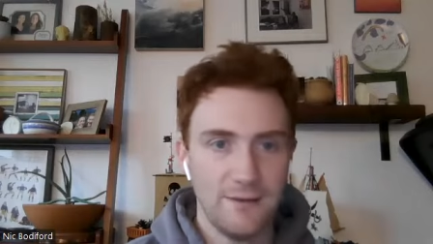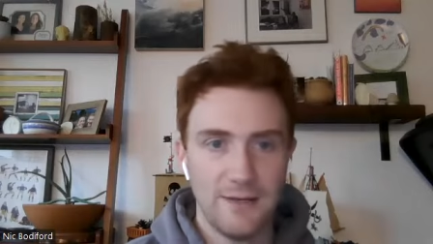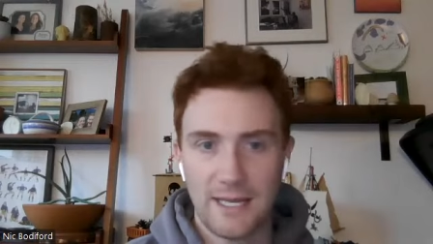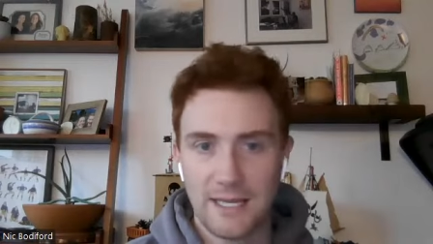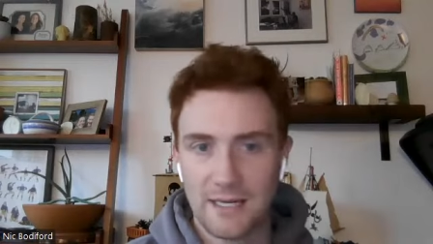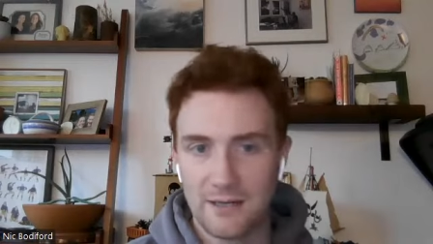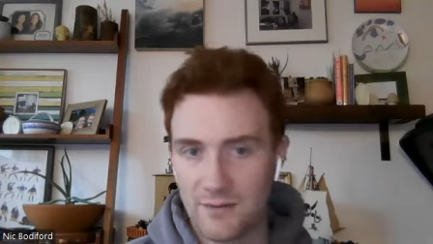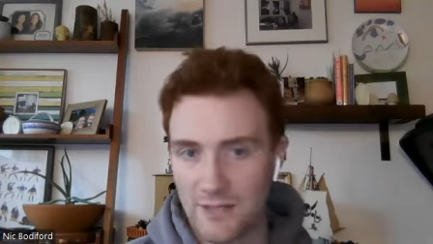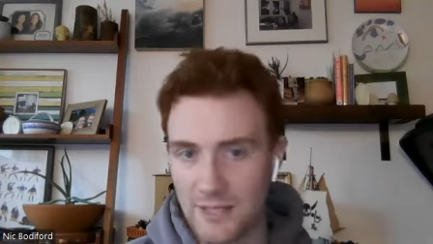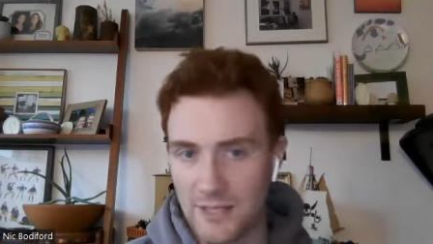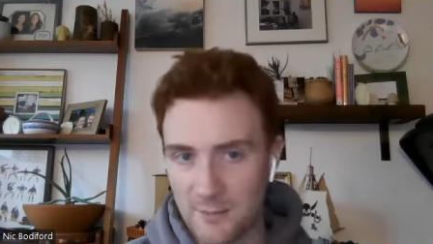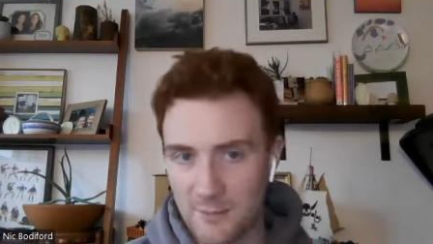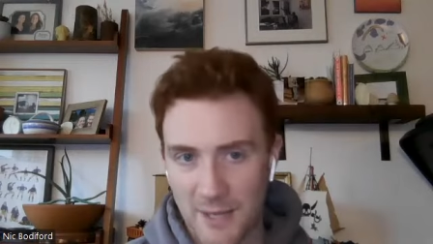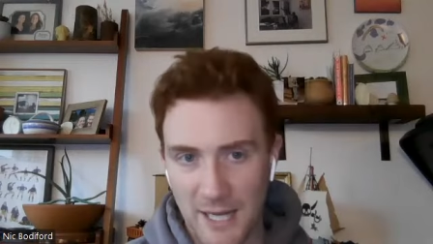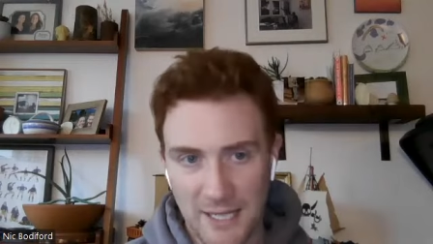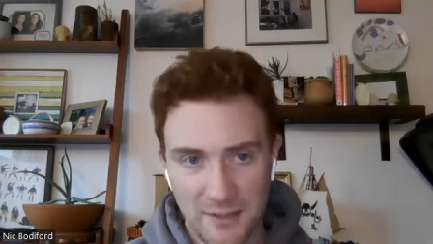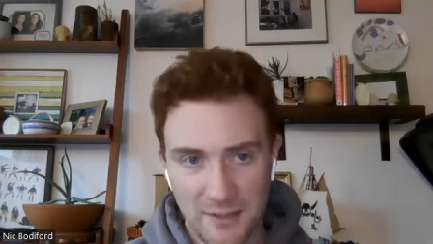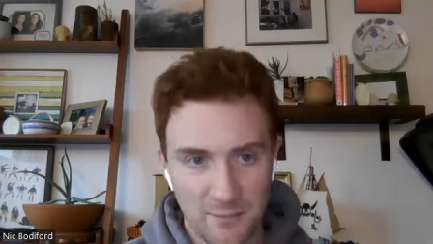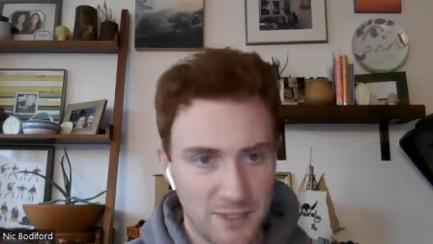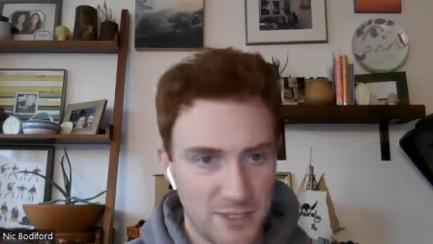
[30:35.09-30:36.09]
negatively
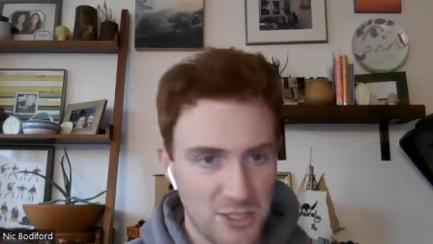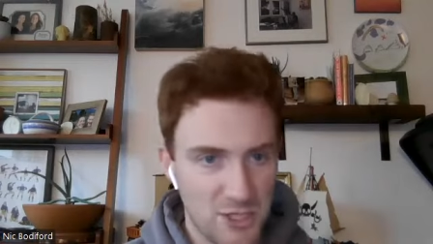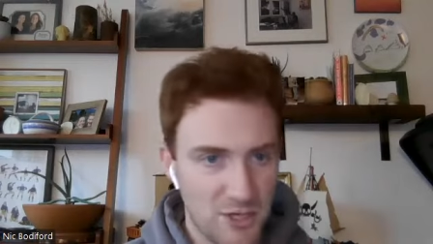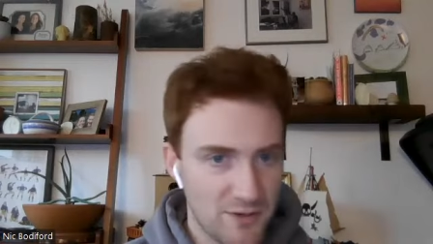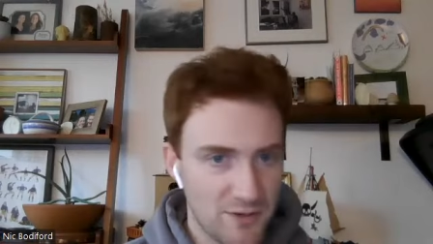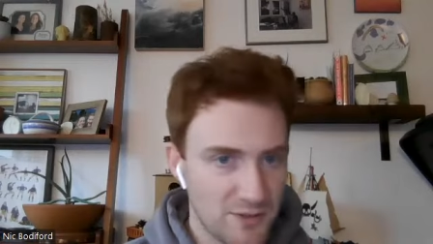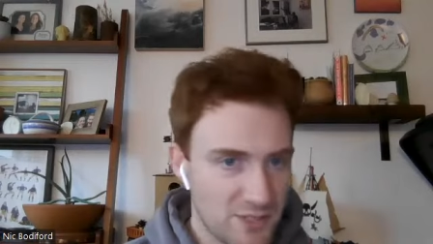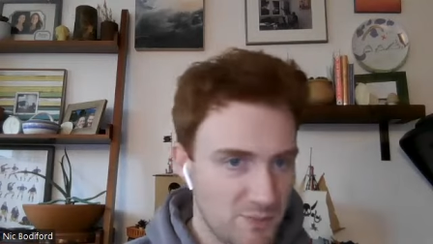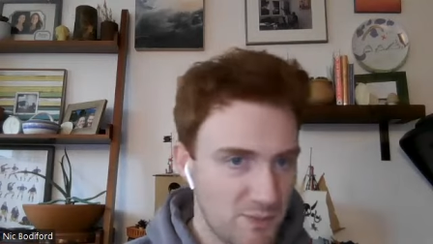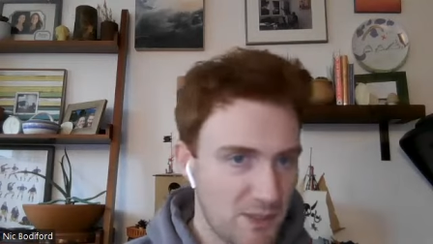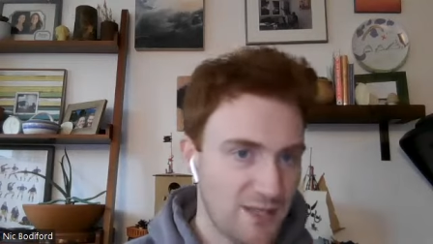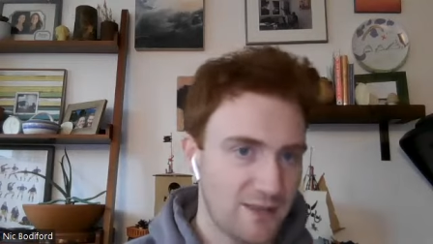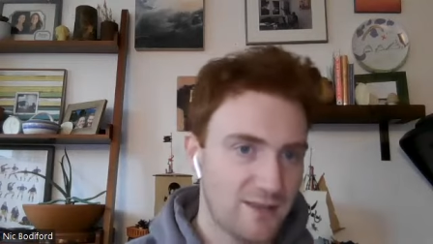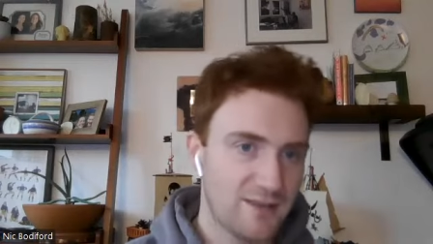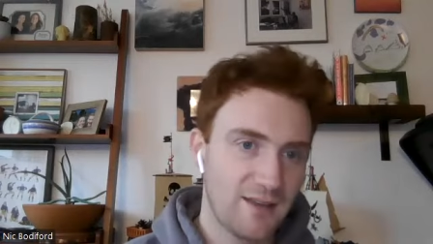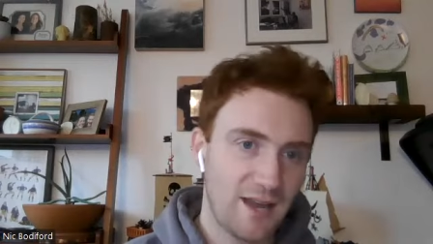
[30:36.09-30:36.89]
impacted by Jonnu Smith.